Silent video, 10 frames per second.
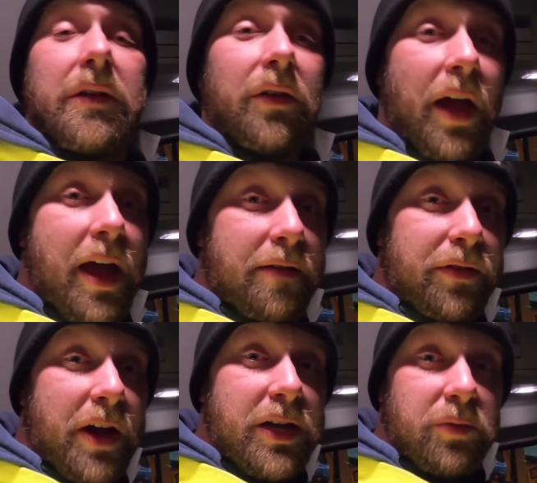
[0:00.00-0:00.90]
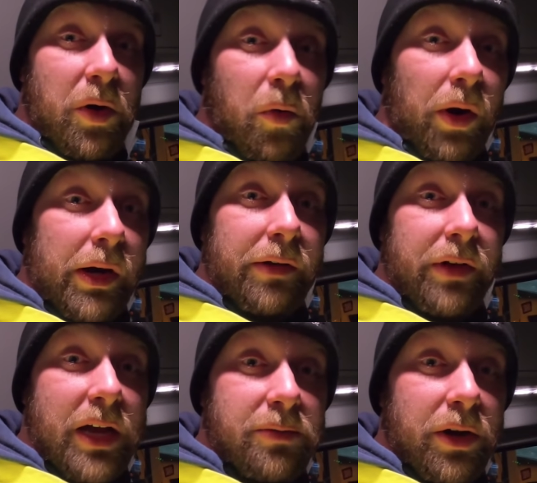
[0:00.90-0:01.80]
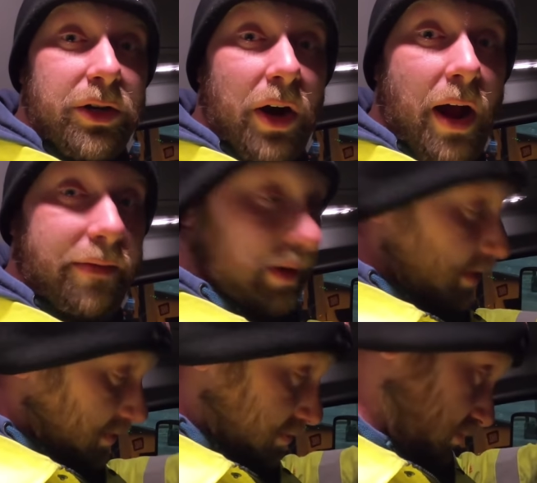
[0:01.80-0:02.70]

So hey, if you guys want to work here, if you guys want to drive here,